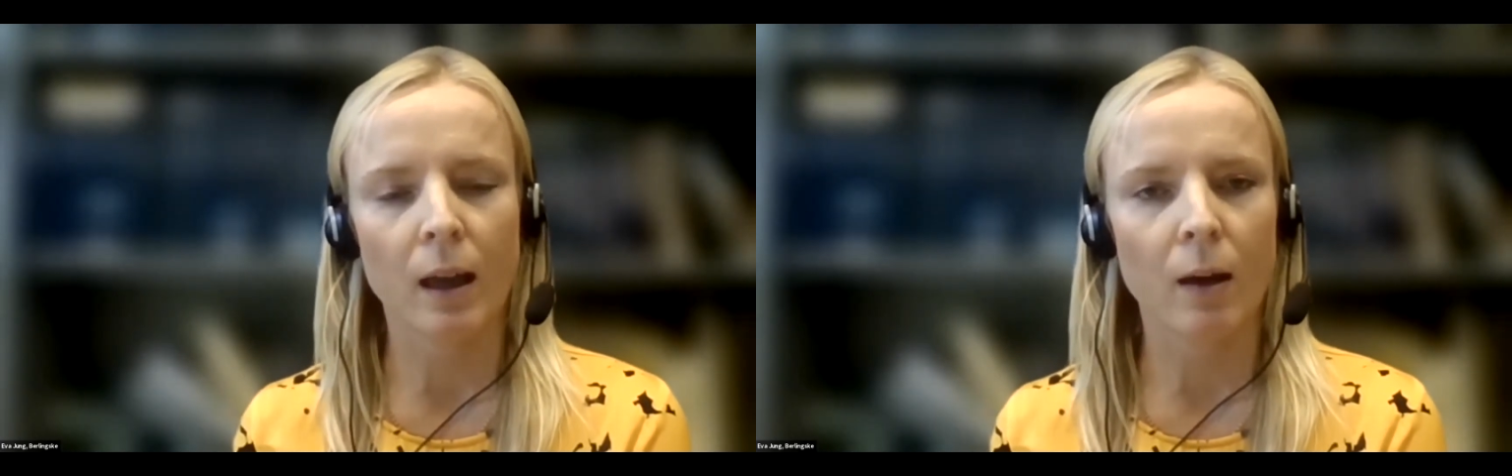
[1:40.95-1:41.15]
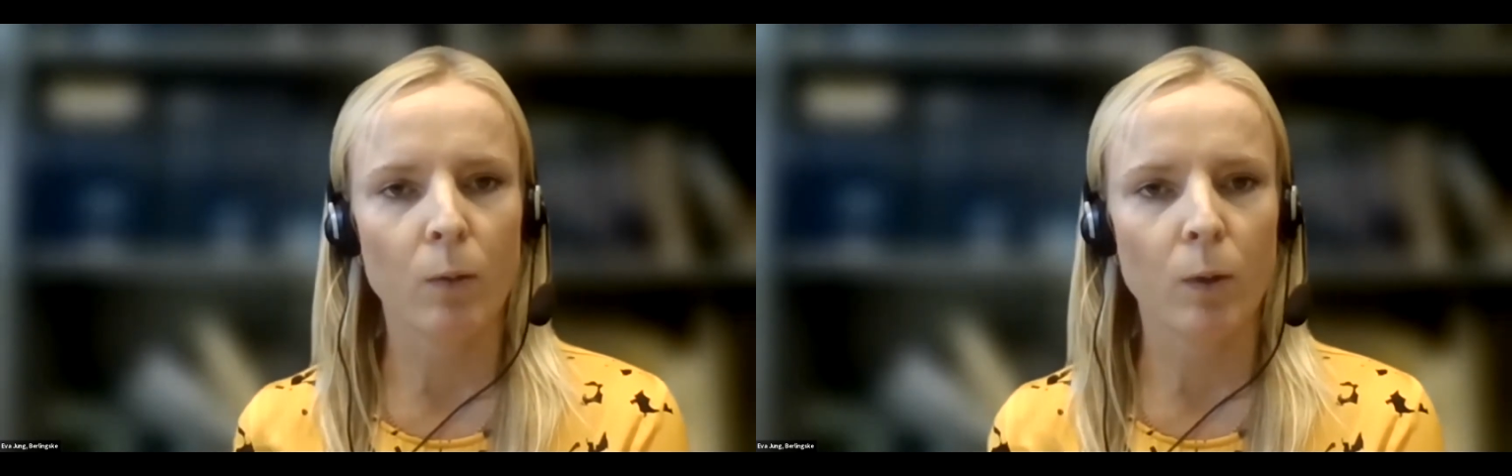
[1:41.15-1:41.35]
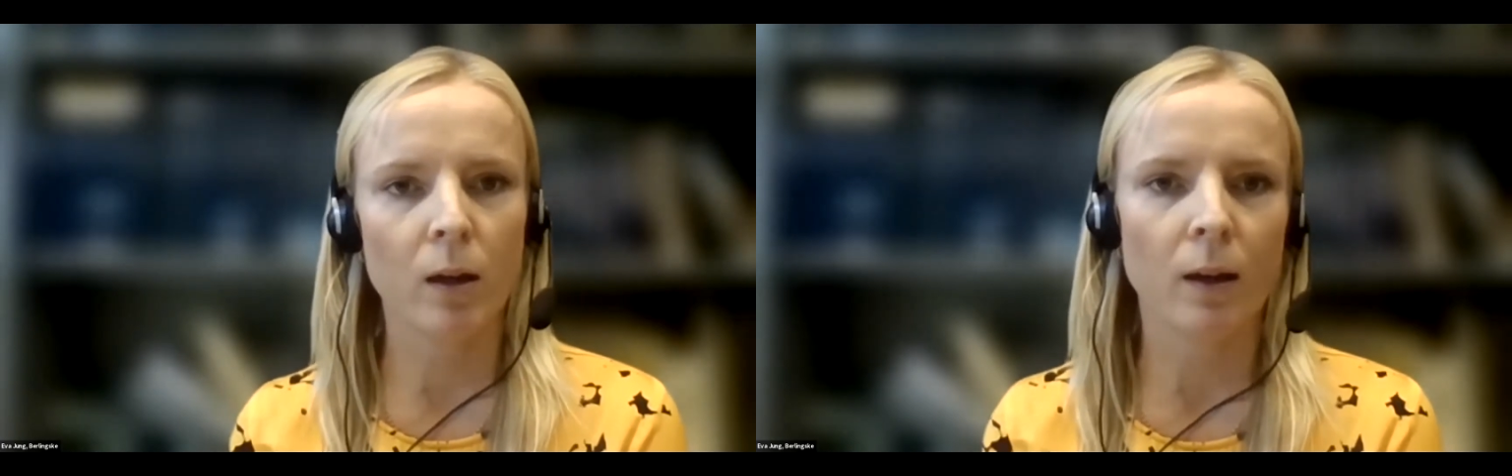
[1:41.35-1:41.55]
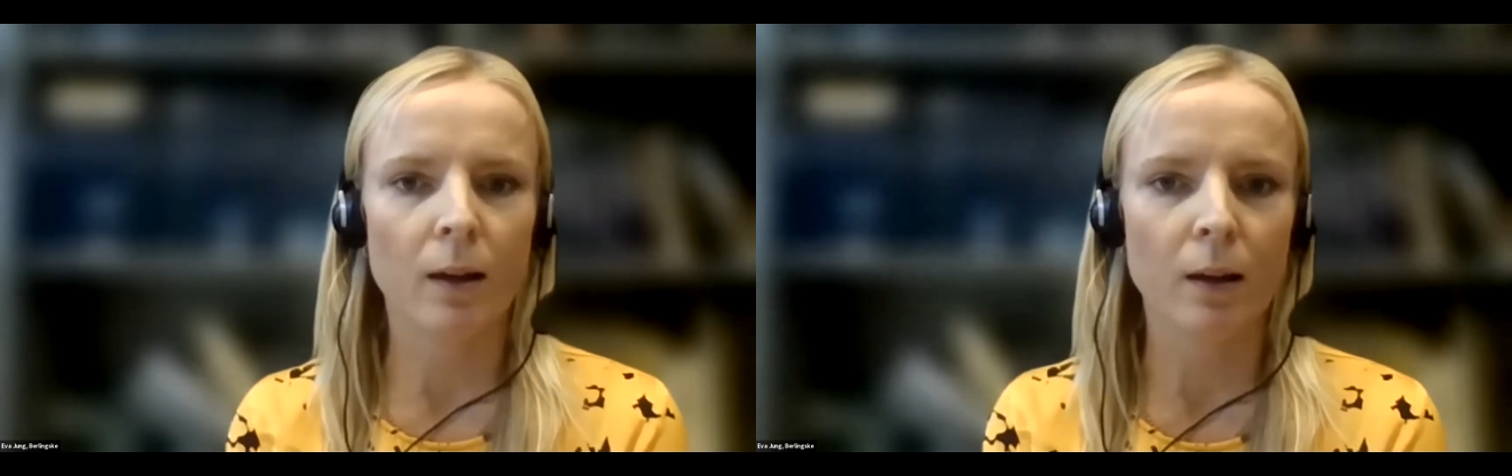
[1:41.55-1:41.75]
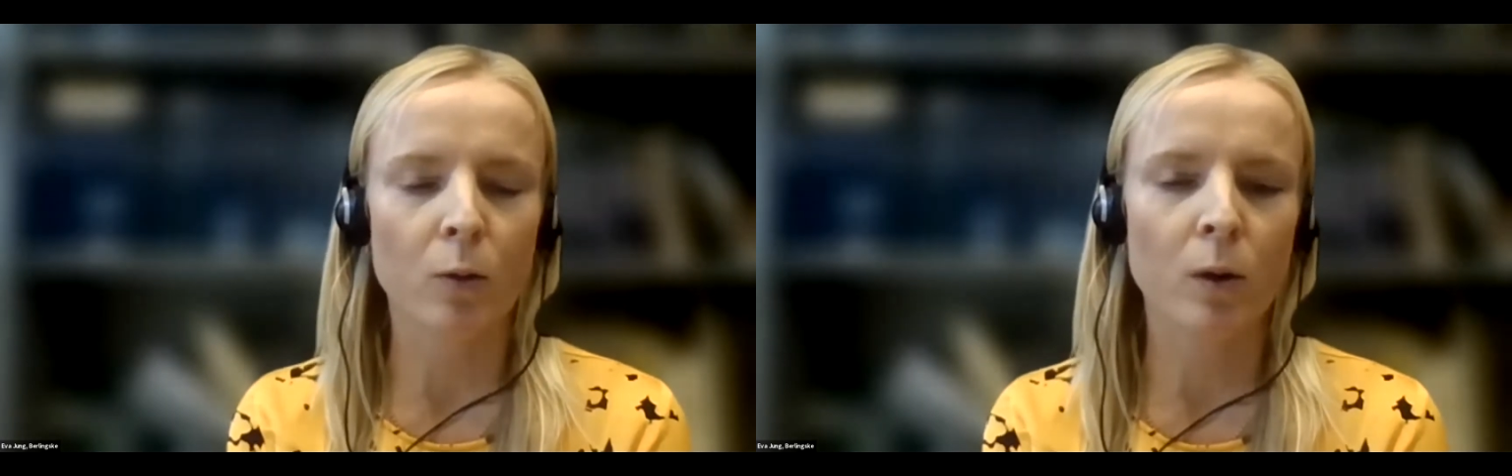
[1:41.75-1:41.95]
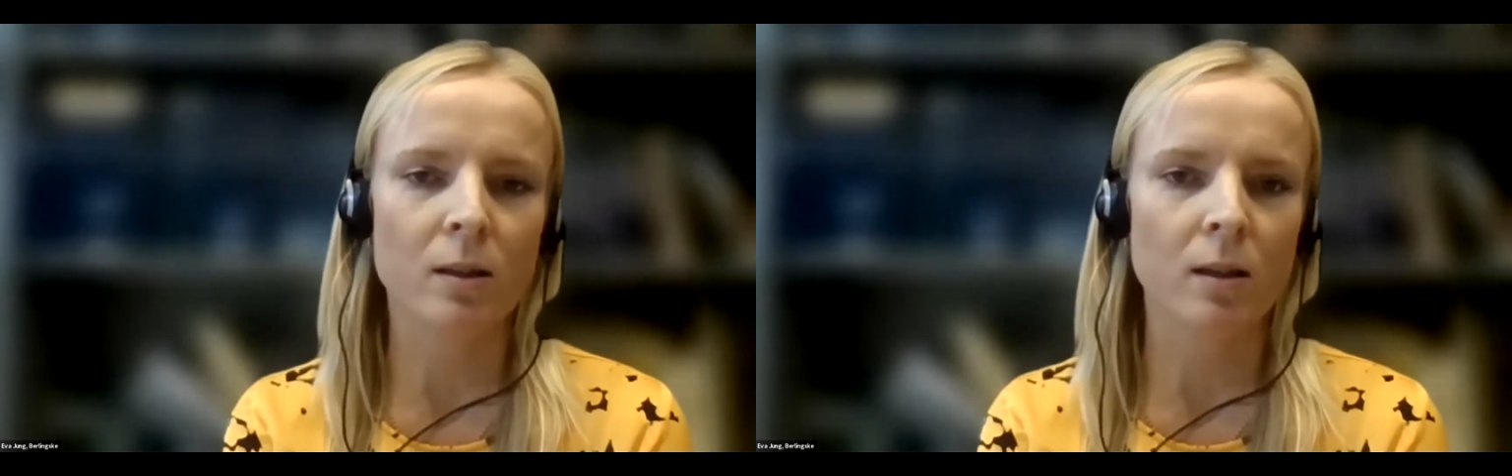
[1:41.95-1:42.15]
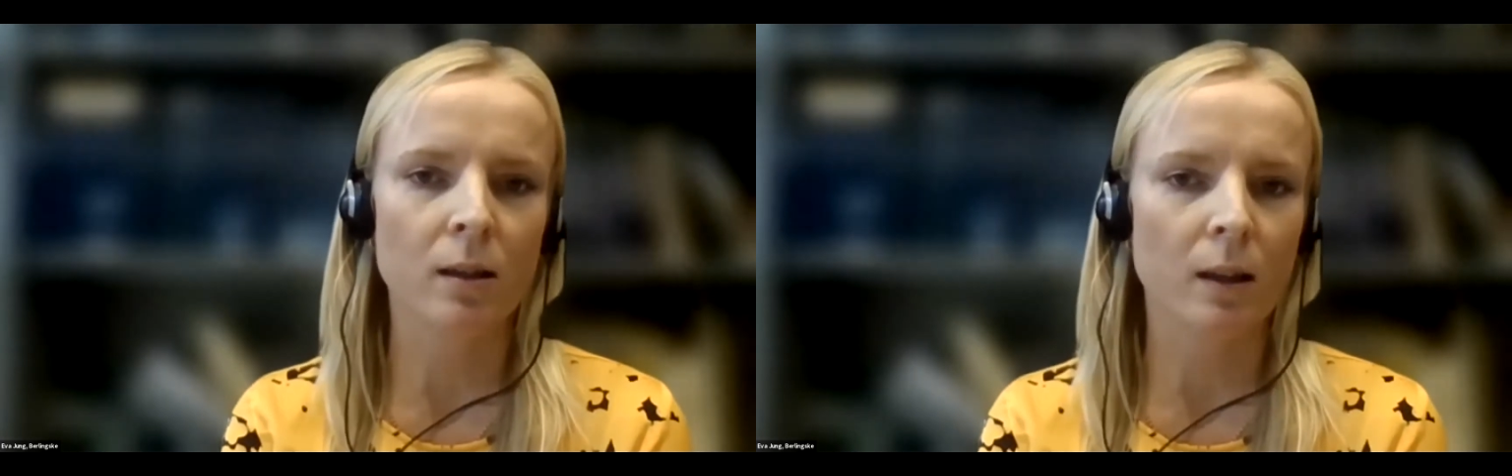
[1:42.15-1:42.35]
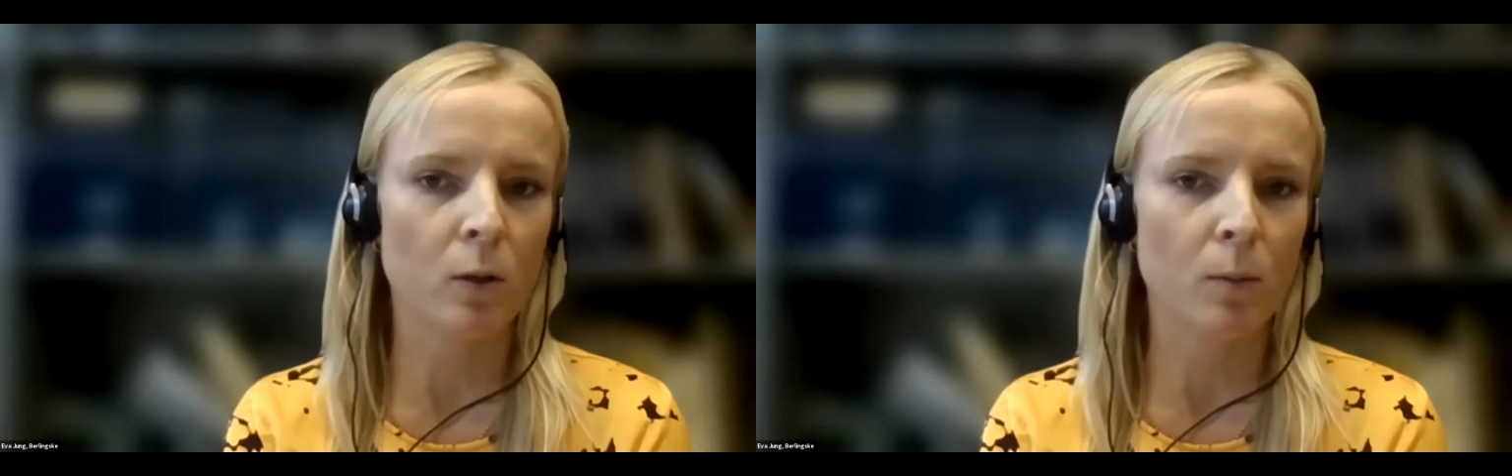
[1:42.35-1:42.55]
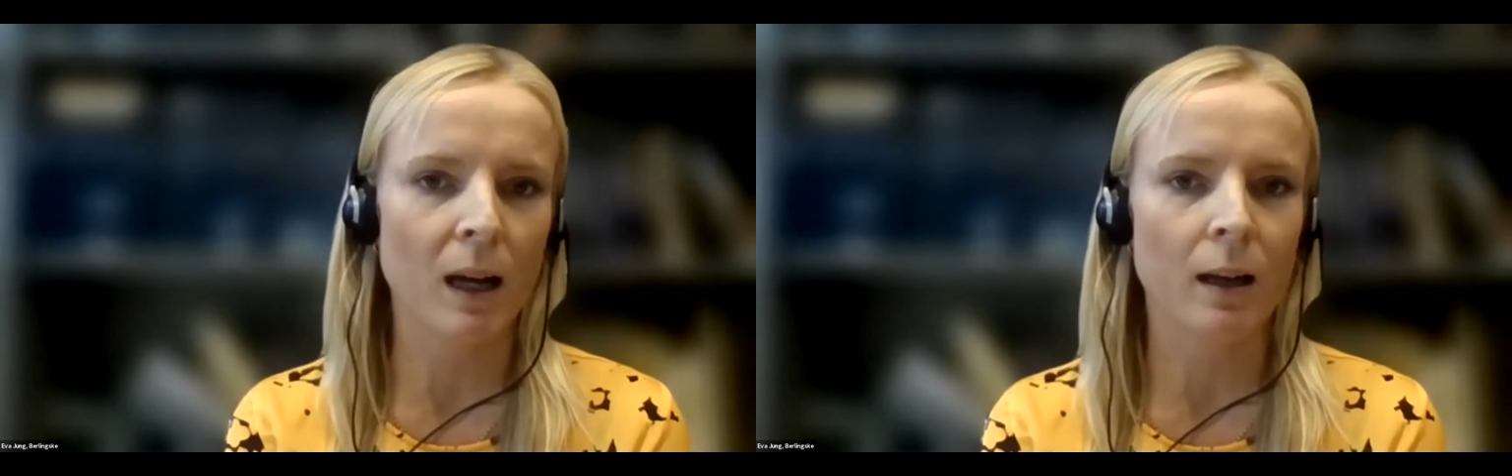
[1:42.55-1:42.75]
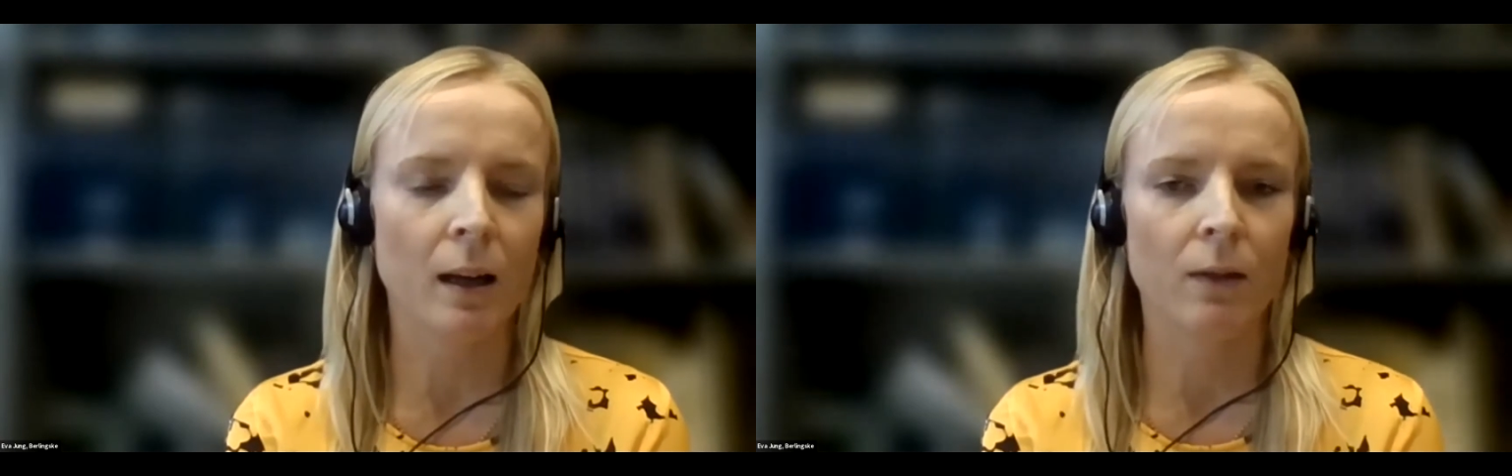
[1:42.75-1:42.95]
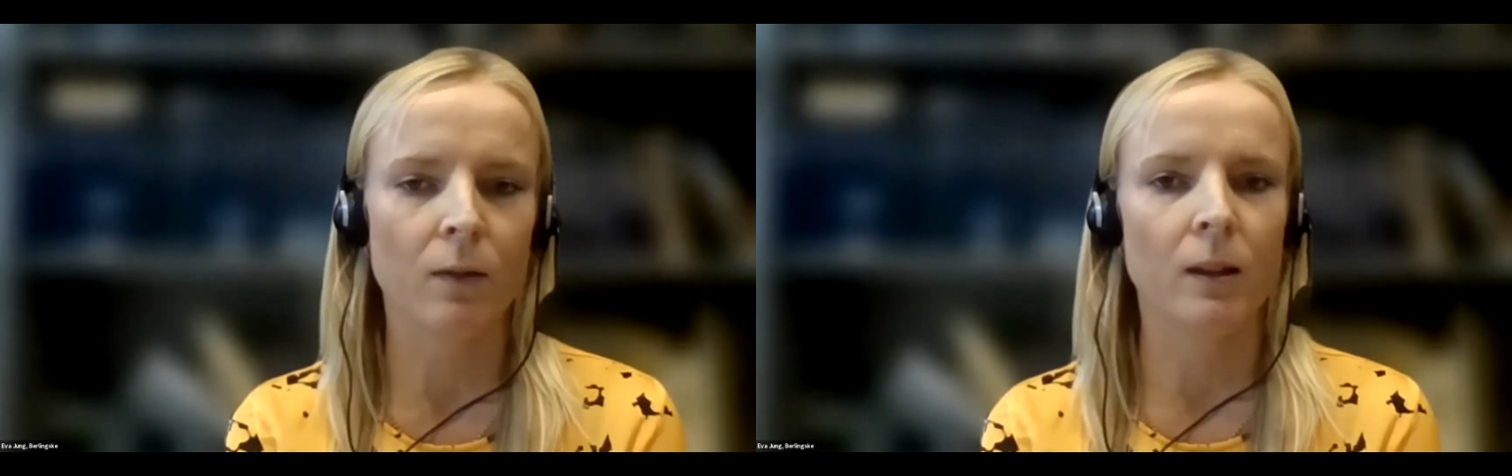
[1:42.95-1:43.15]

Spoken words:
every question that you might have